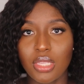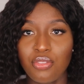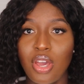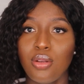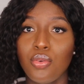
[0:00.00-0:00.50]

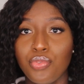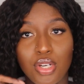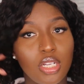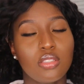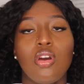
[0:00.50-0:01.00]
Final
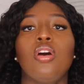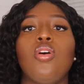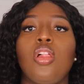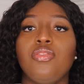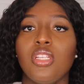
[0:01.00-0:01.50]
verdict on
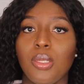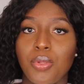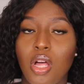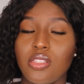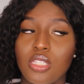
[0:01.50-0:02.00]
all of the lip
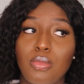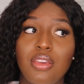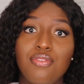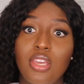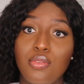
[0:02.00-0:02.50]
glosses, my
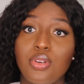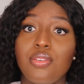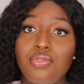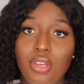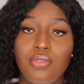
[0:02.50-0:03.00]

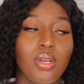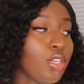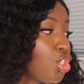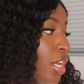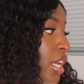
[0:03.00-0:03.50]
favorite
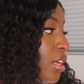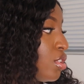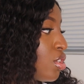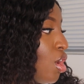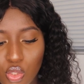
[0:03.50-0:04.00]

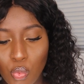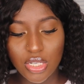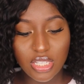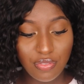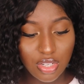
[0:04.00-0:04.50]
shades were
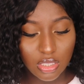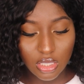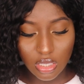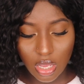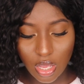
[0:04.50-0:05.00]
definitely